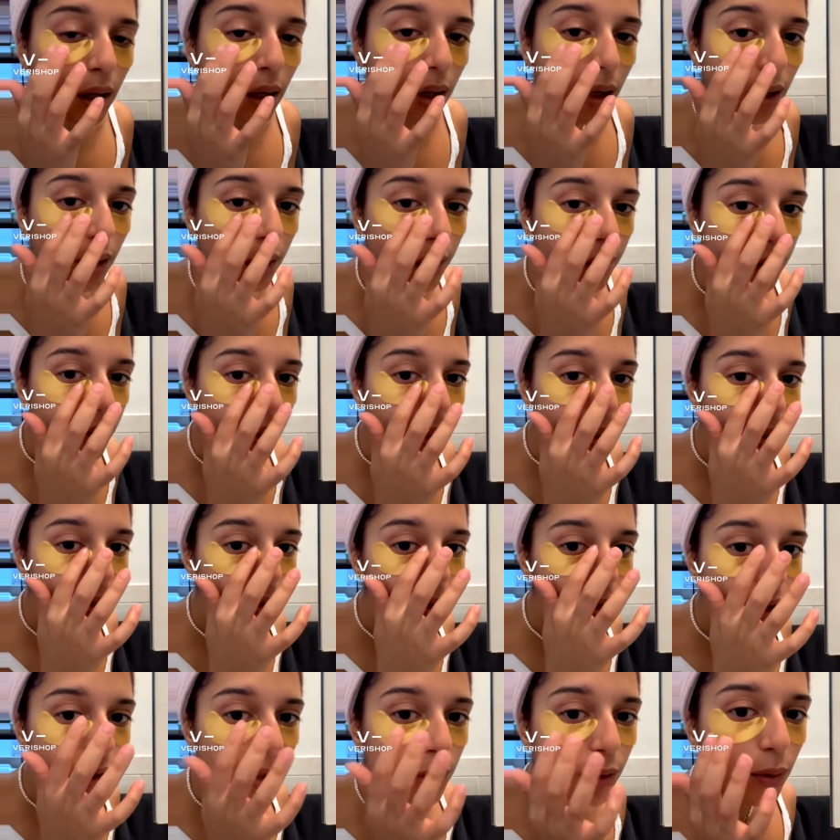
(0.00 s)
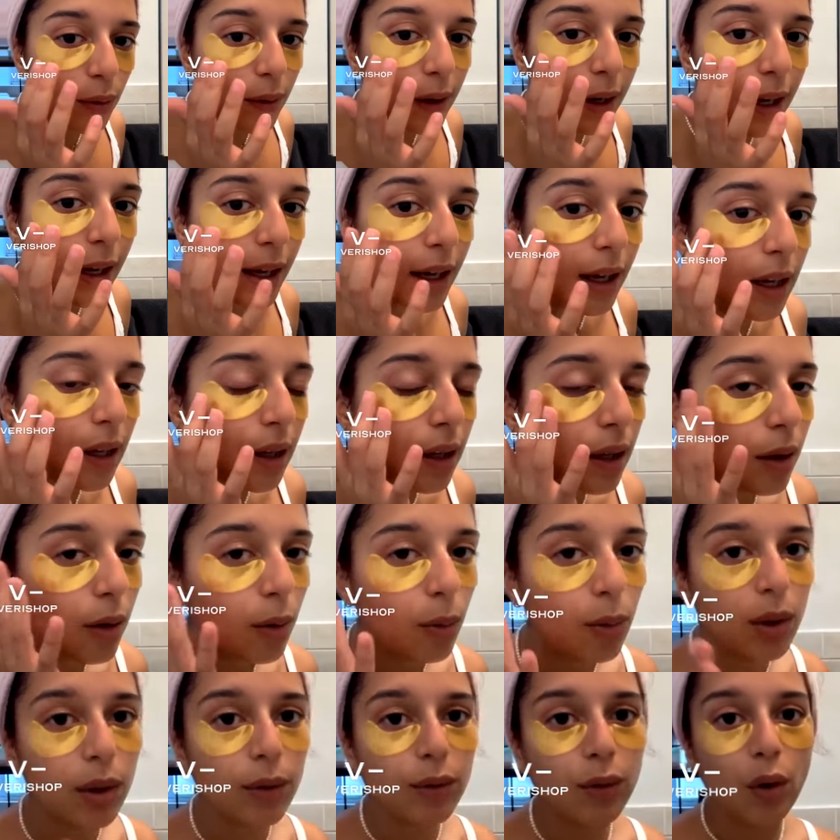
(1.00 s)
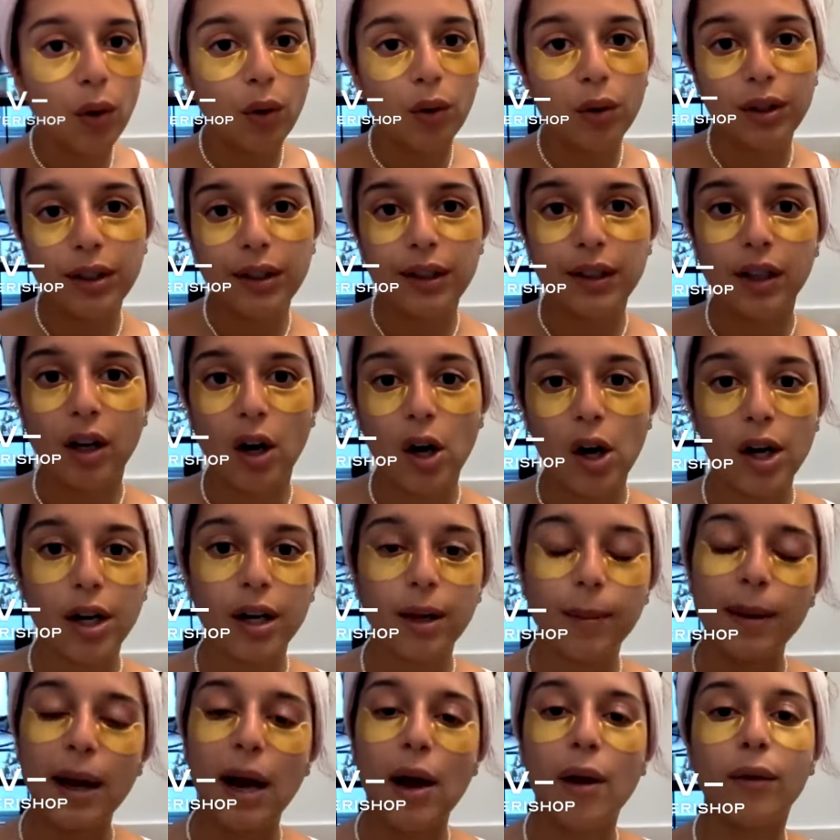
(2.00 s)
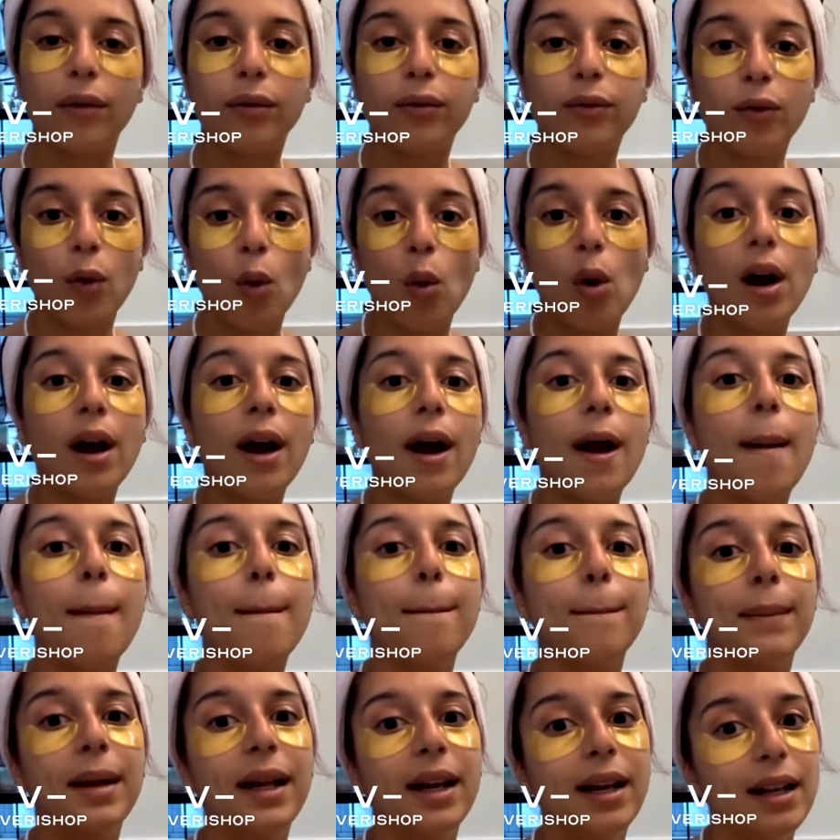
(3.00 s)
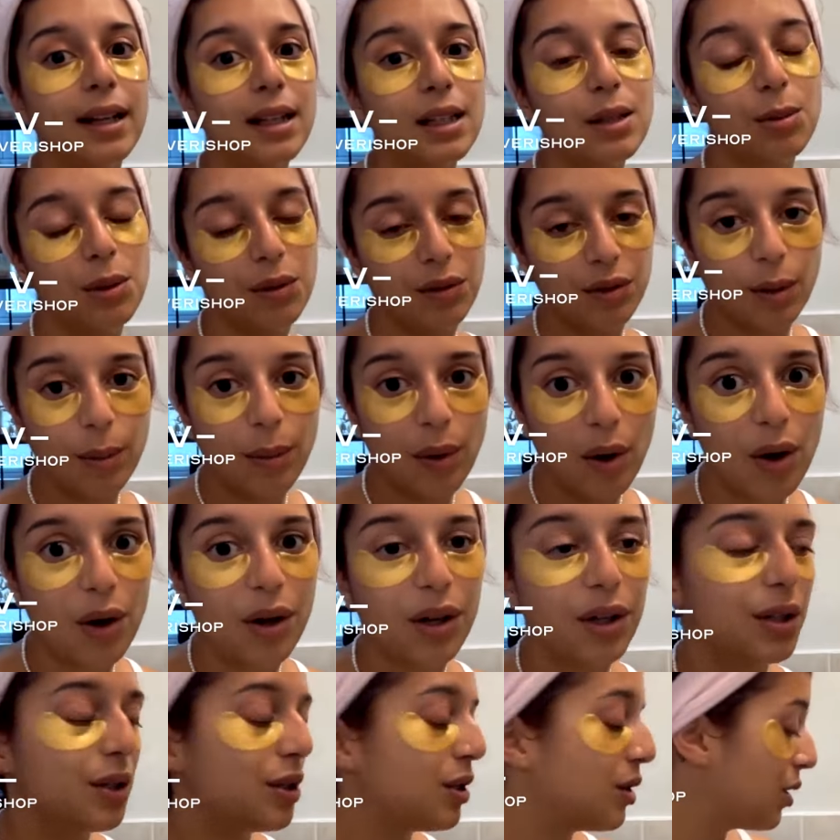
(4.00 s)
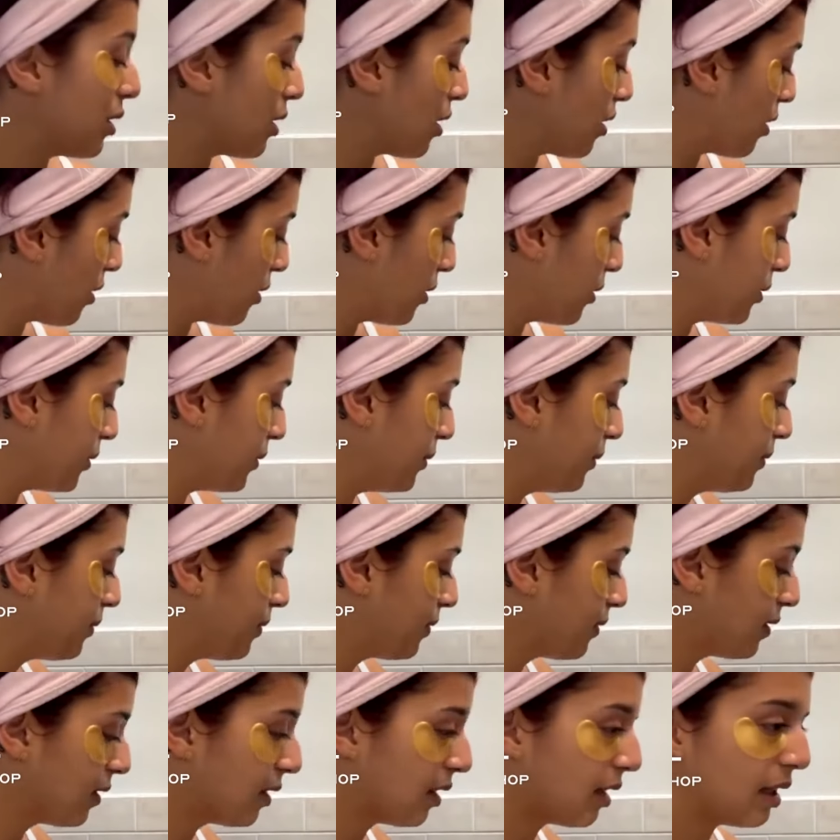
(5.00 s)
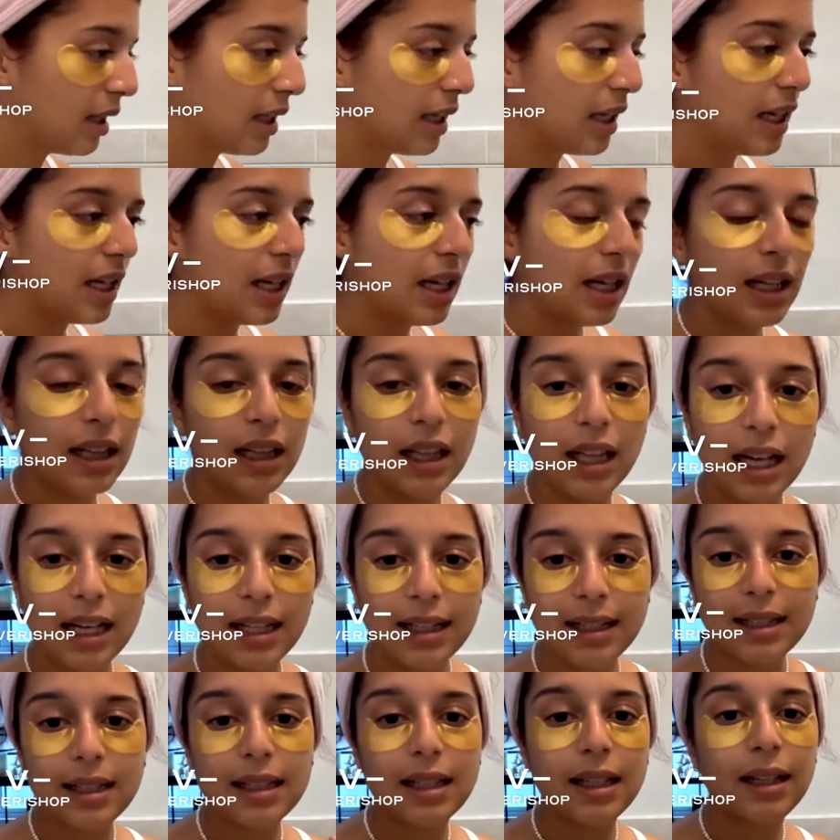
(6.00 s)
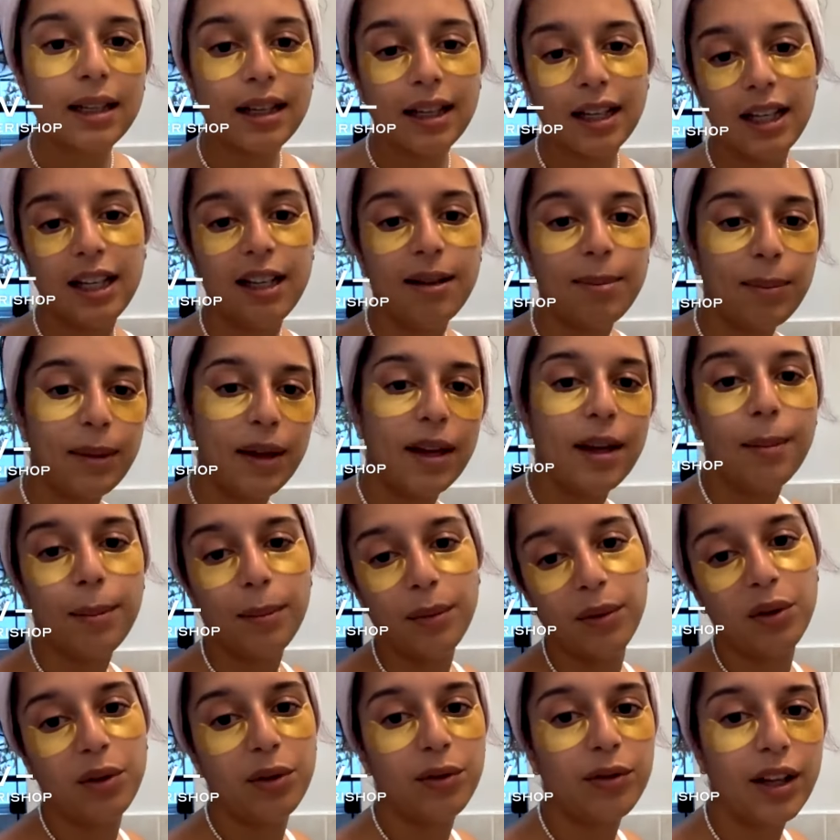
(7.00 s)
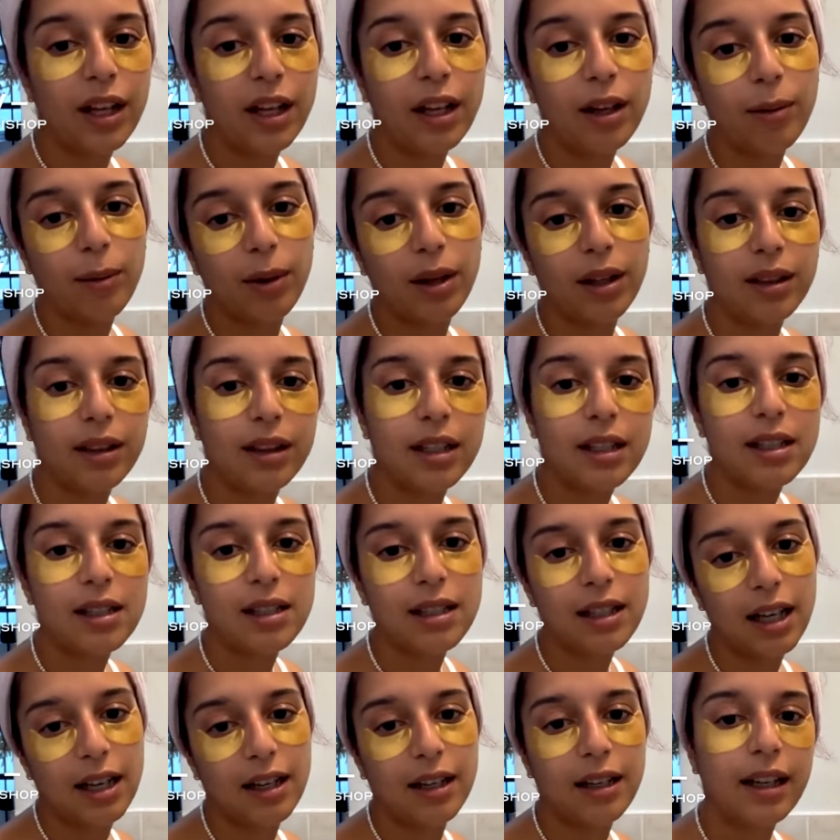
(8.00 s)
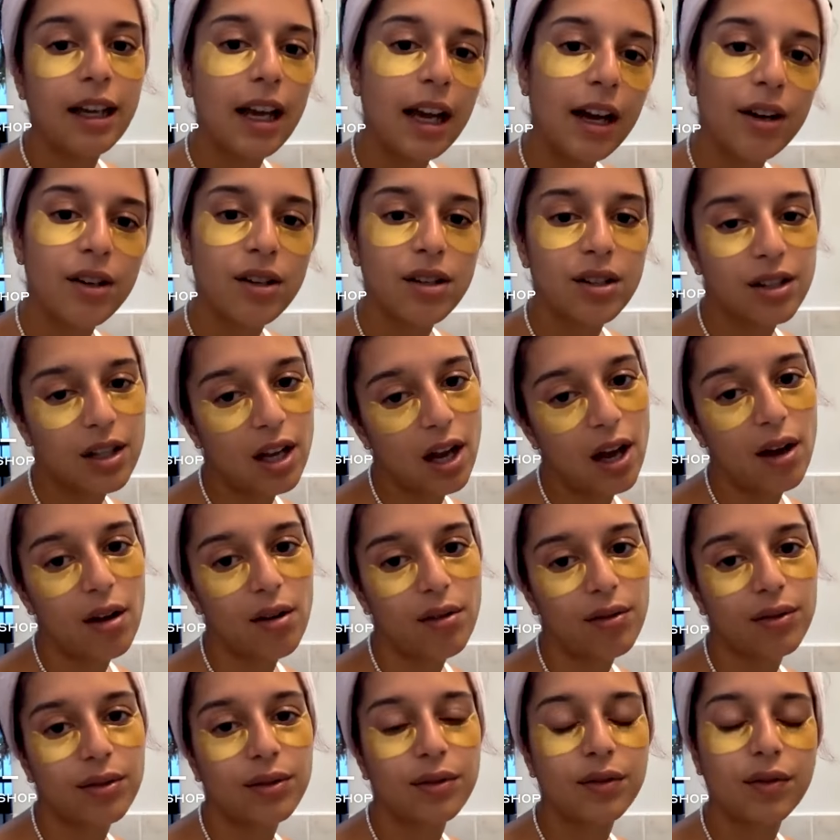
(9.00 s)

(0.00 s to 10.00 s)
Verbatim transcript: Uh, these look great. We've only gone about four minutes with them on. So let's keep it moving with the skincare stuff.